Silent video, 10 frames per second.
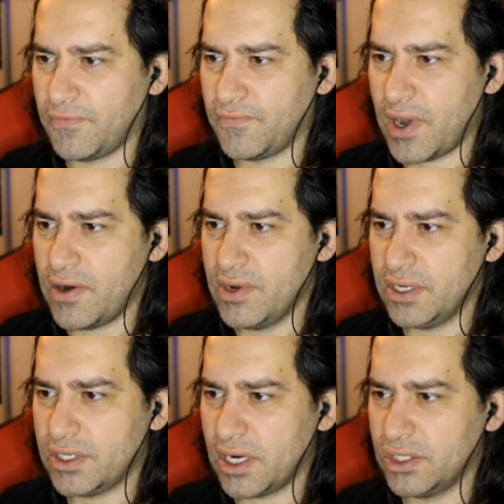
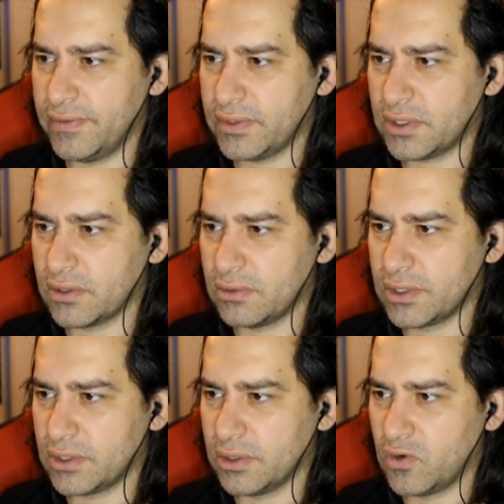Fiery Charge Universal
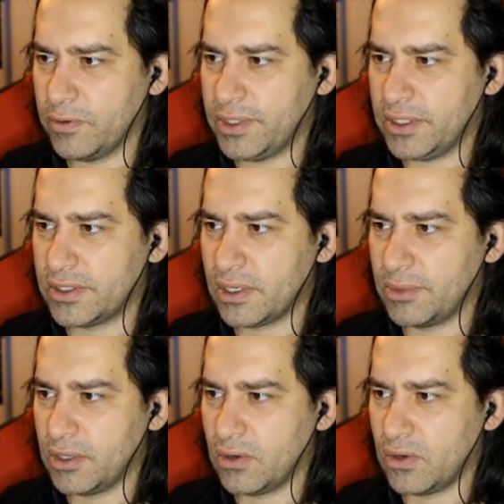Console equipped,
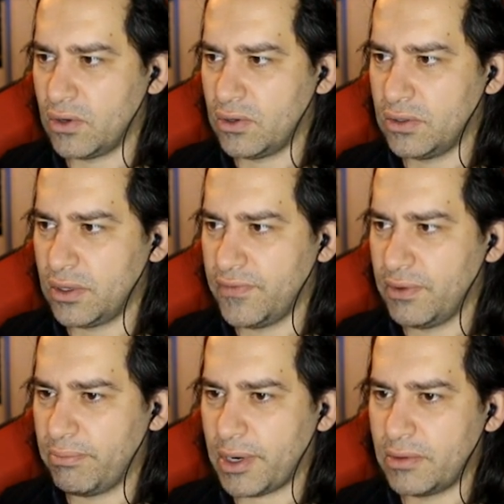summoning all of
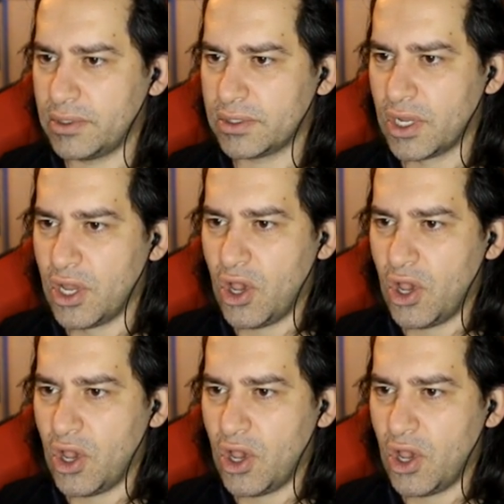the powers